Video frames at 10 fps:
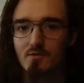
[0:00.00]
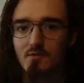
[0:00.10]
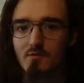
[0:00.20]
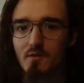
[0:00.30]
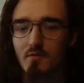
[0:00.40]

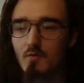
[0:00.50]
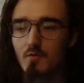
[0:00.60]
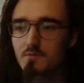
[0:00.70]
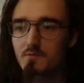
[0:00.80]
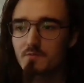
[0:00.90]
as
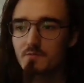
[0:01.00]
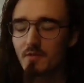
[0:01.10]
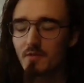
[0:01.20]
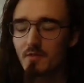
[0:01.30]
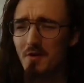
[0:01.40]
reinforcements for the
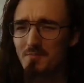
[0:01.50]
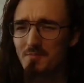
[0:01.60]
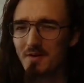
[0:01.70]
most part,